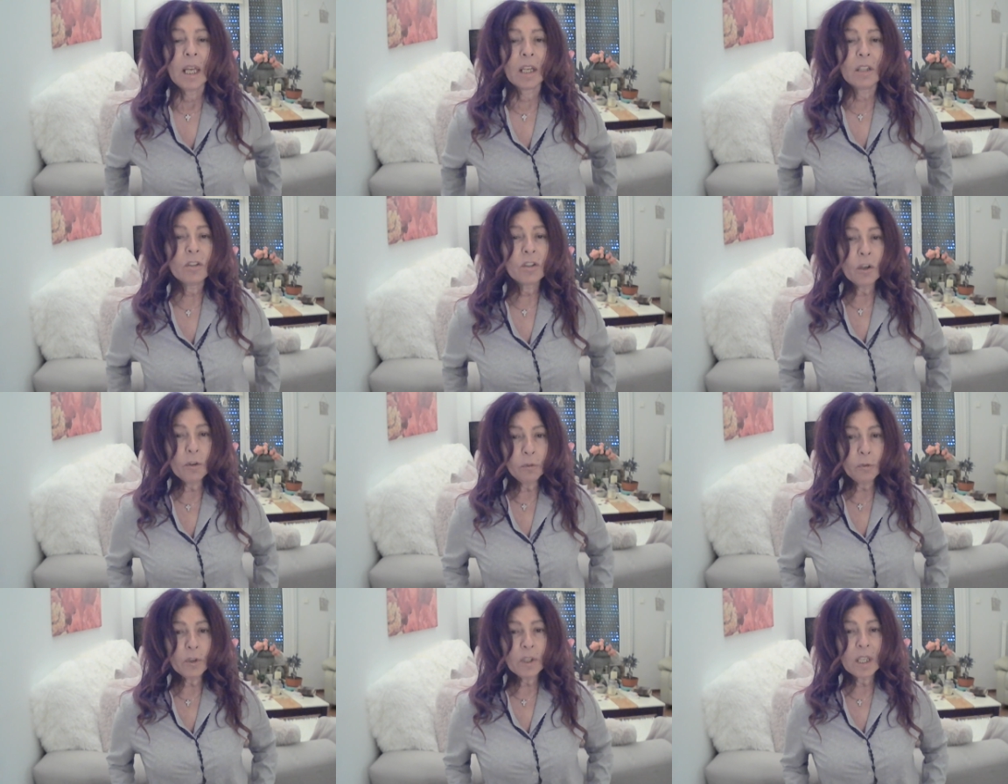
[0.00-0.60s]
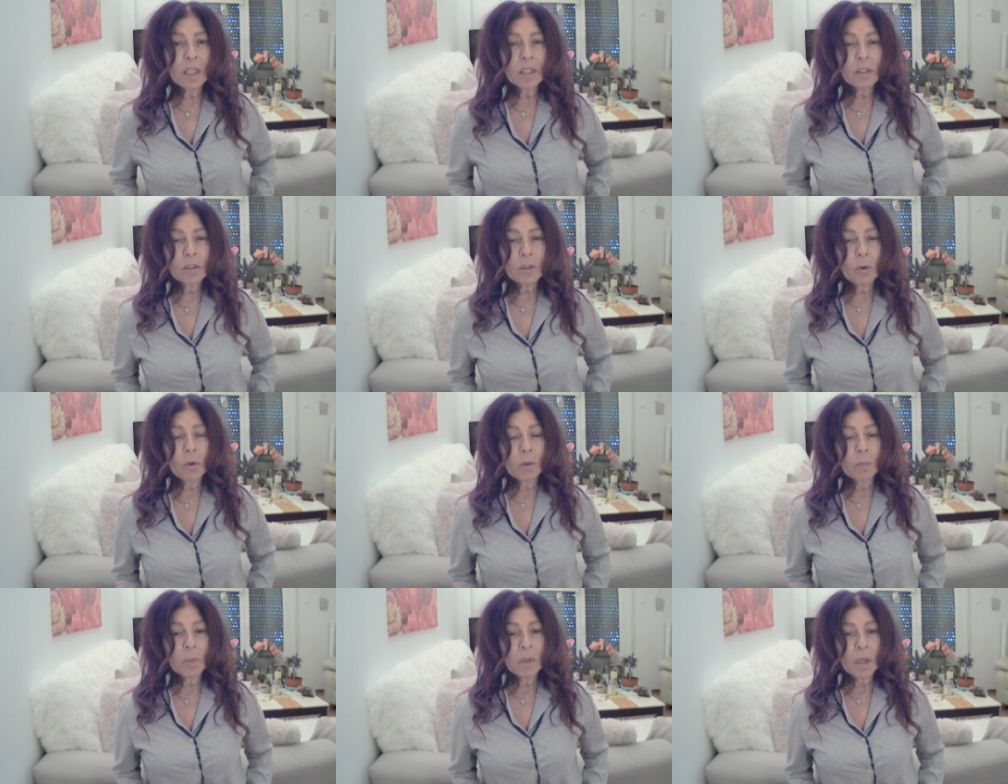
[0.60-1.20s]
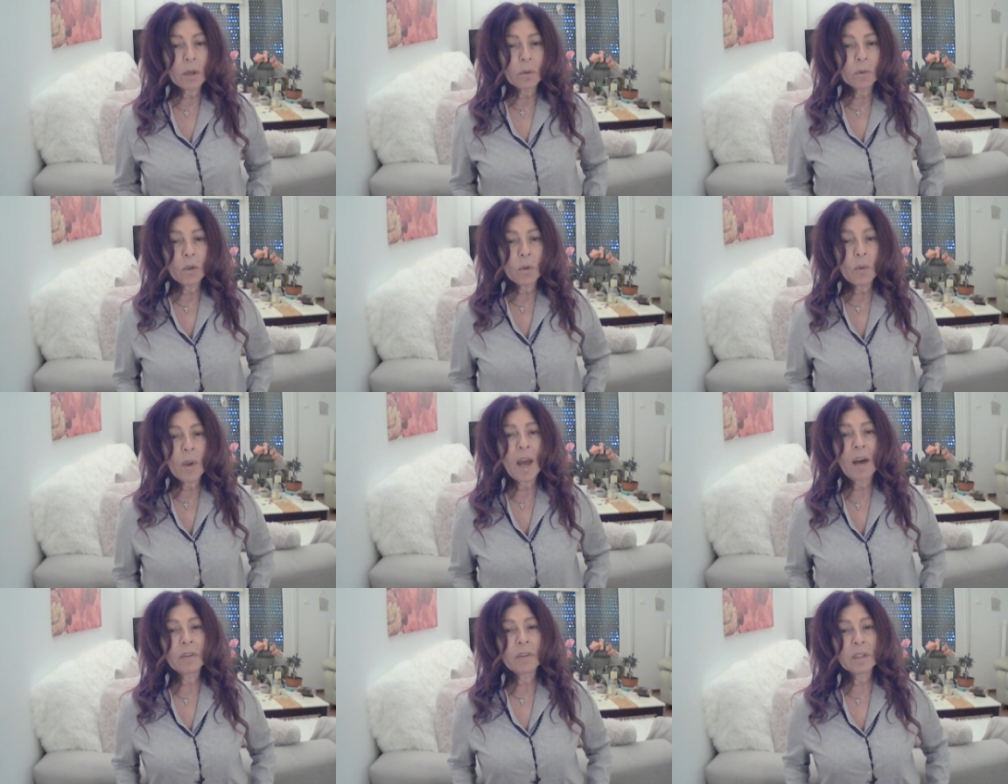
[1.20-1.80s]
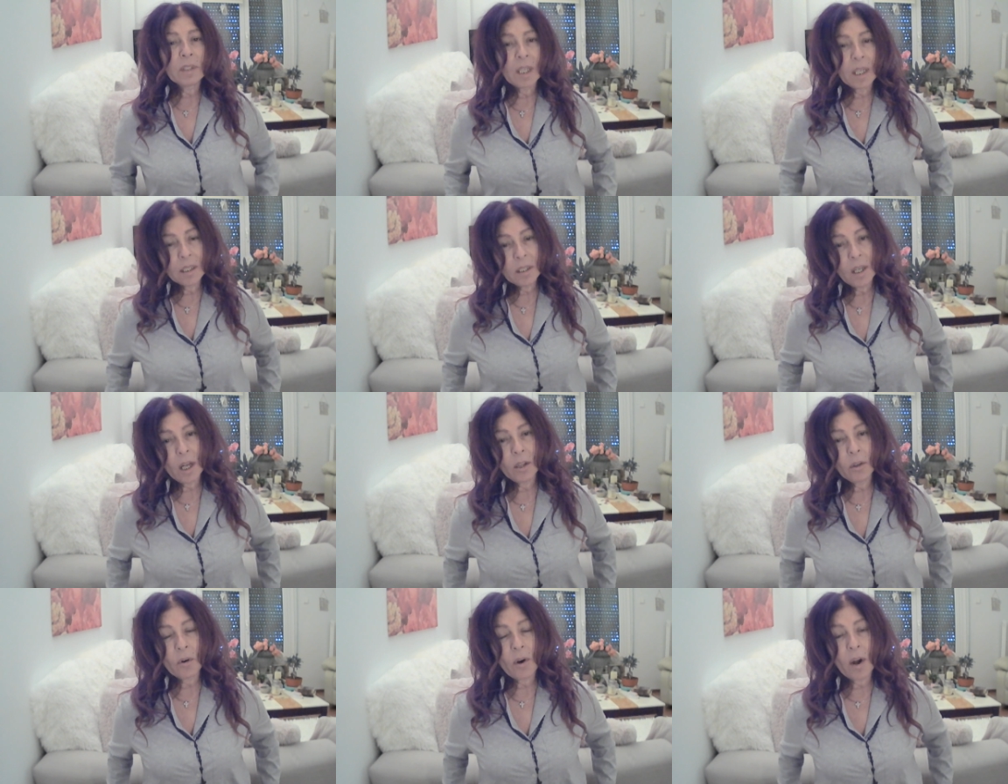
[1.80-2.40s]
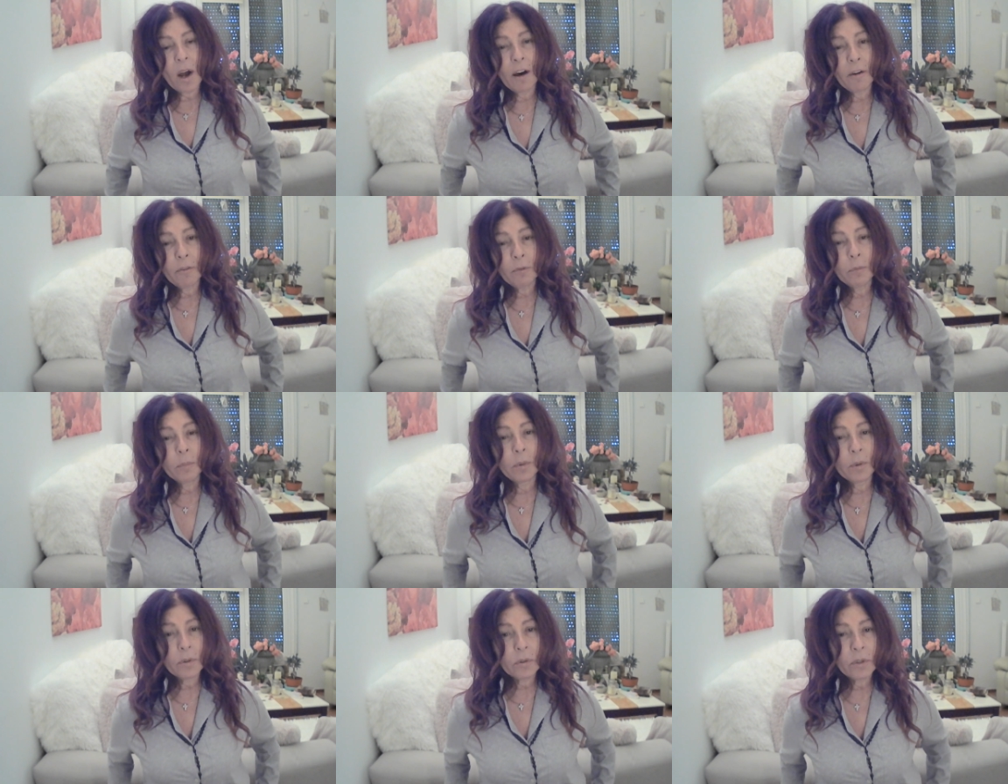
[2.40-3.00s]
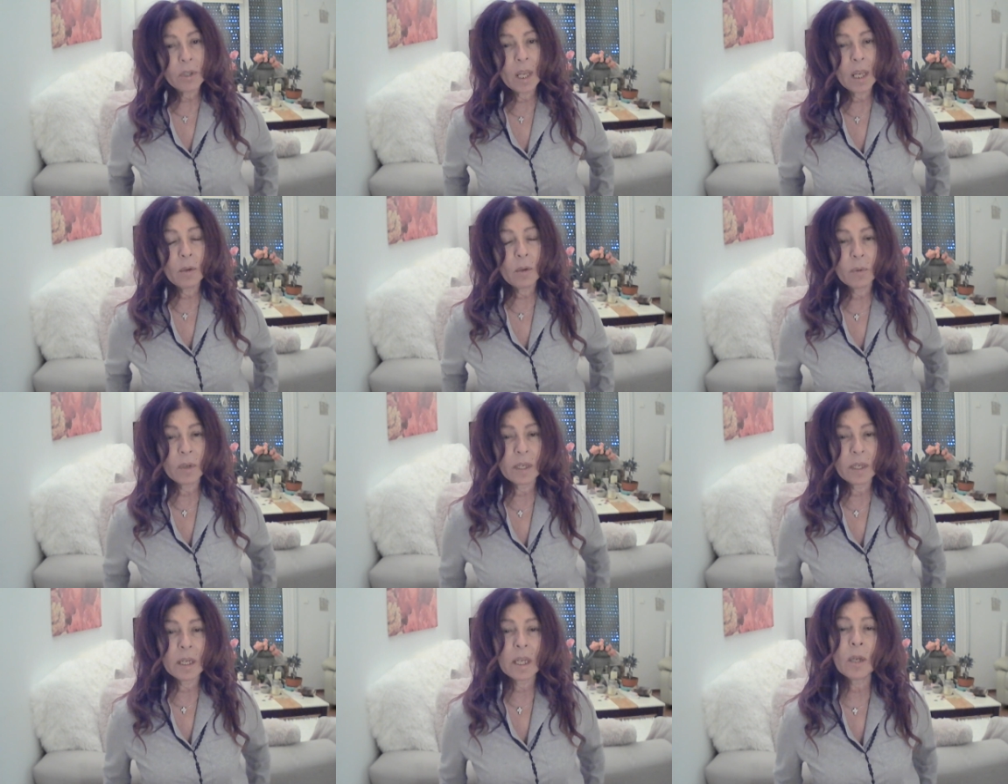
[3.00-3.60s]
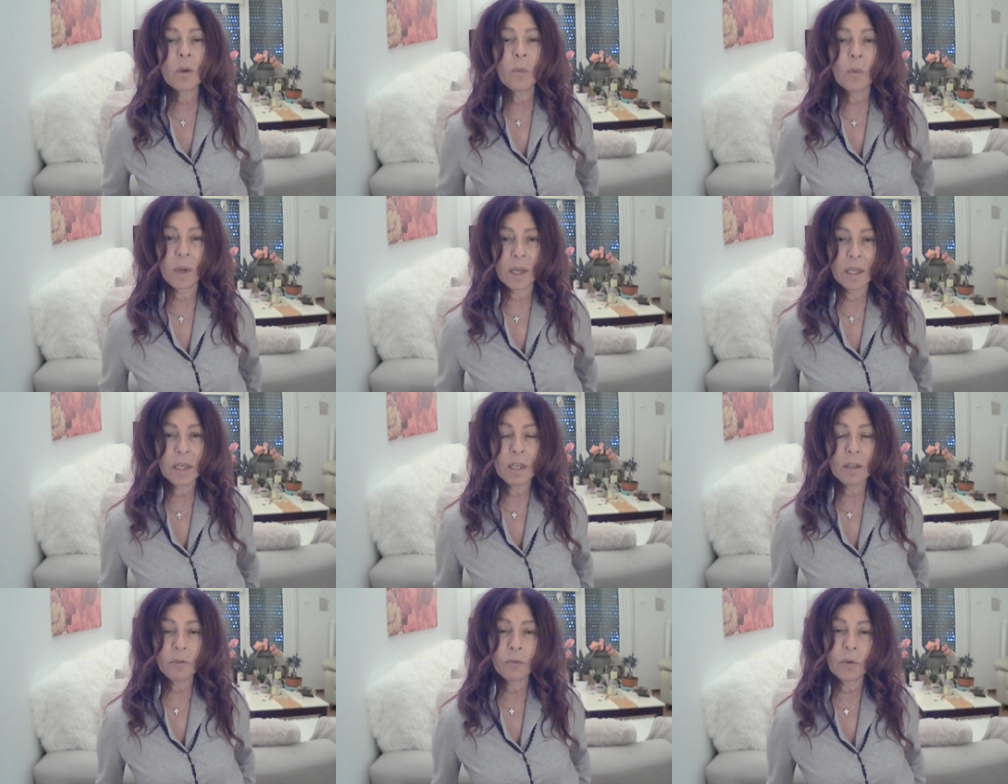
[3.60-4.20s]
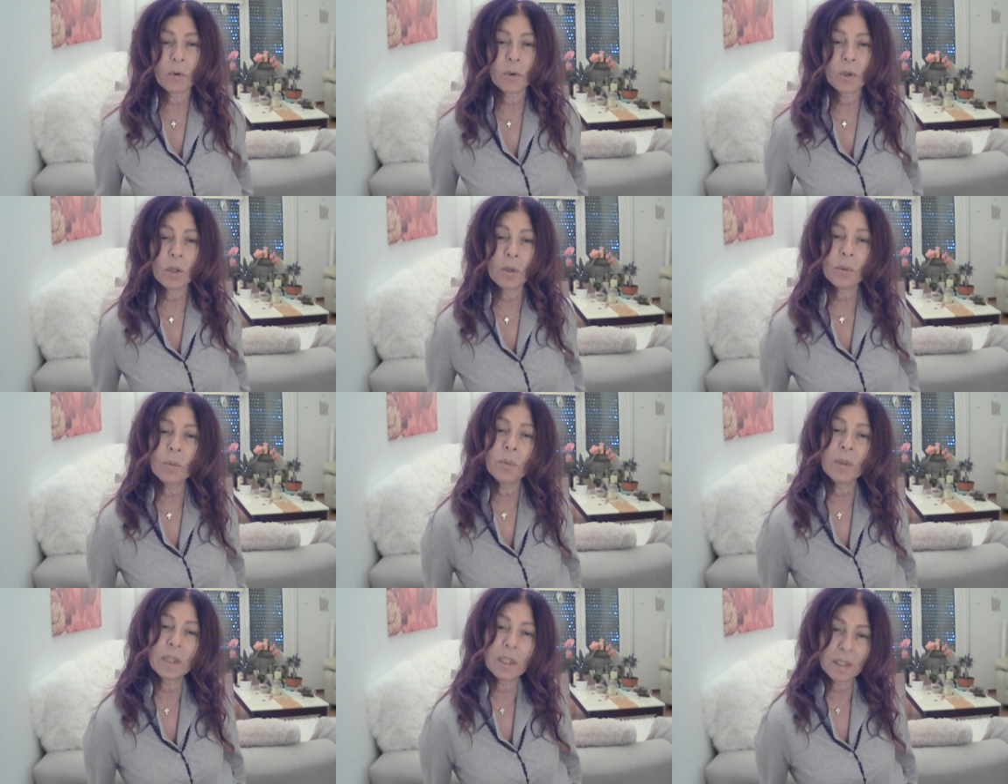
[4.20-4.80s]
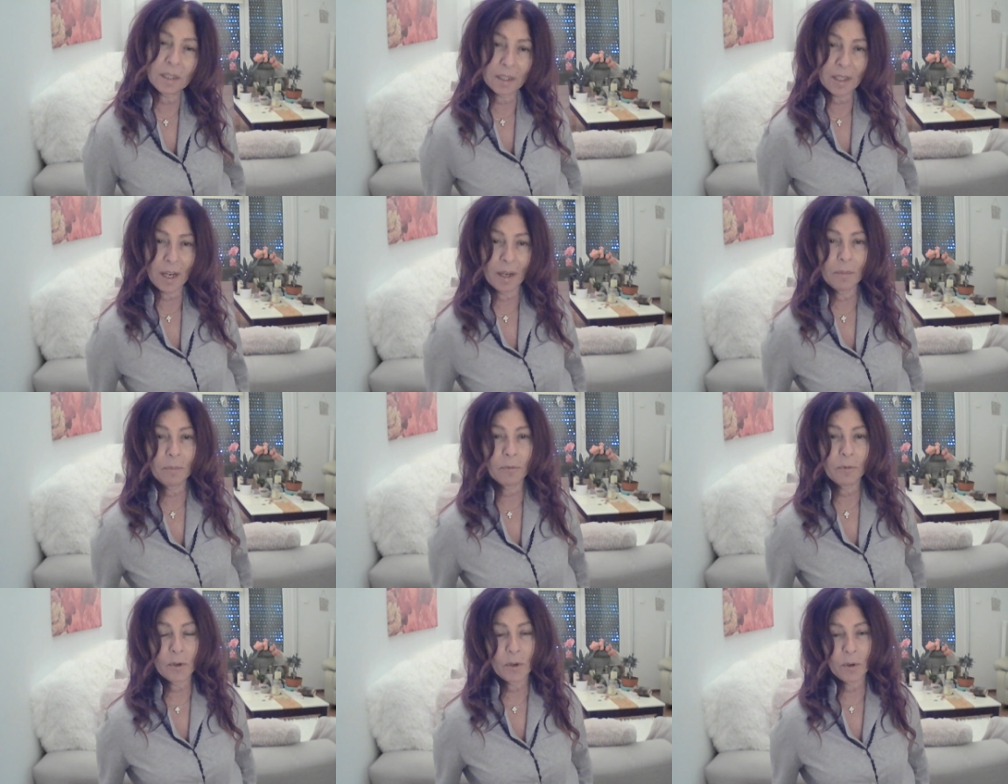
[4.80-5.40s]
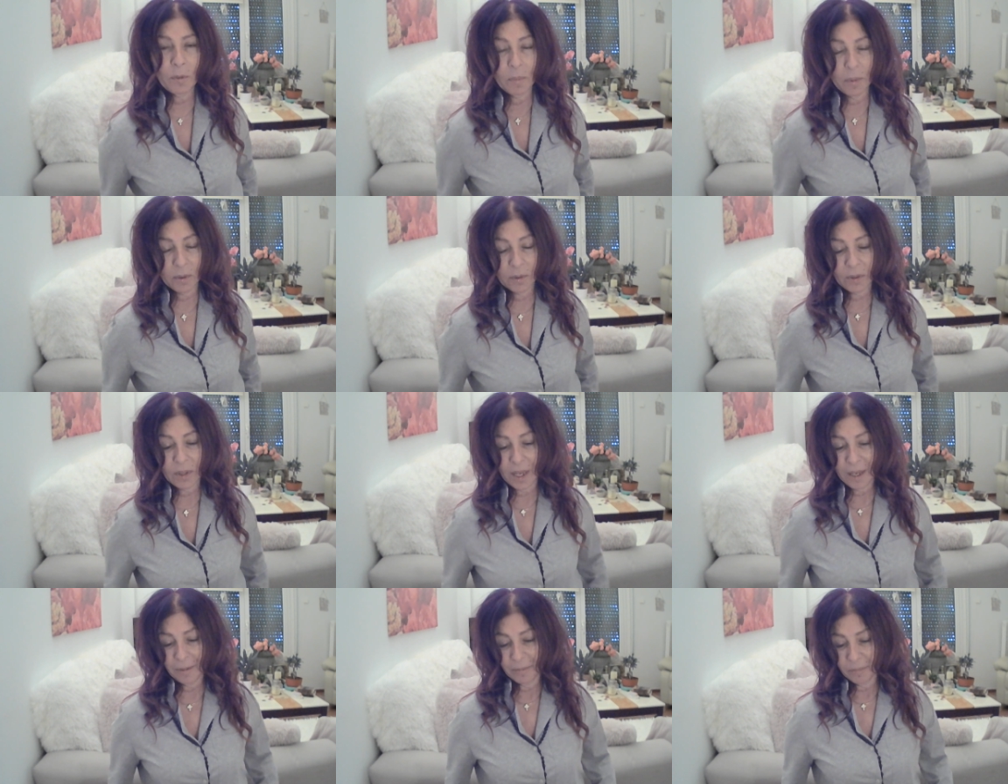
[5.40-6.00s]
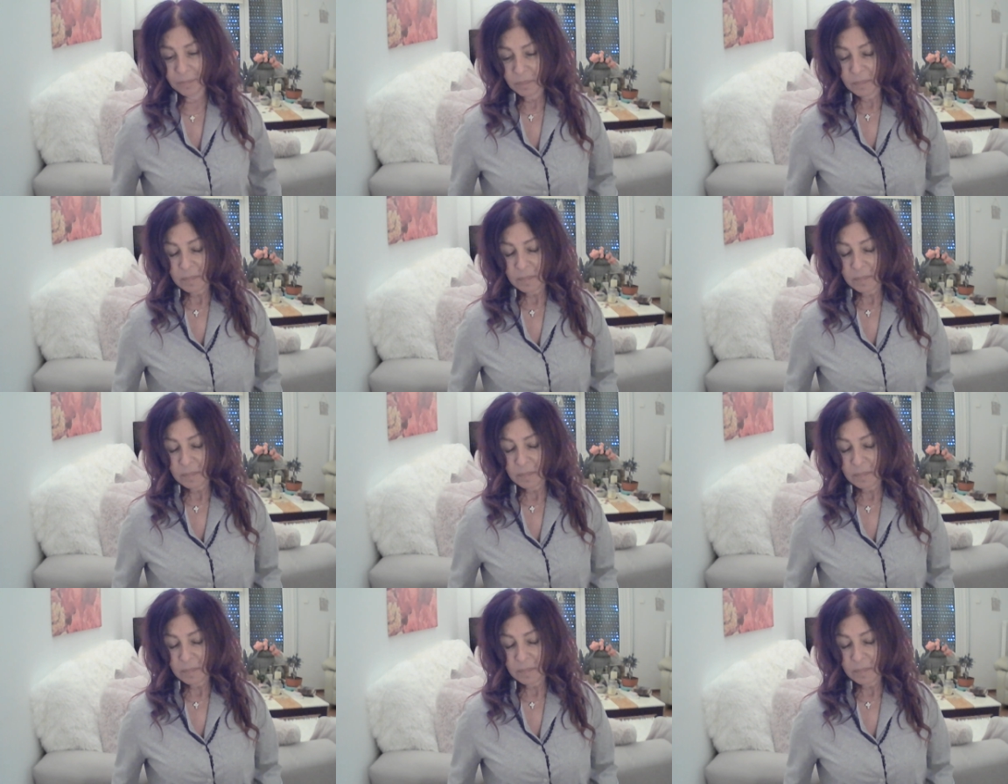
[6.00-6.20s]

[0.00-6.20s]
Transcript: And don't forget, Scorpio, you have a $10 off birthday reading waiting for you when it's time for your birthday.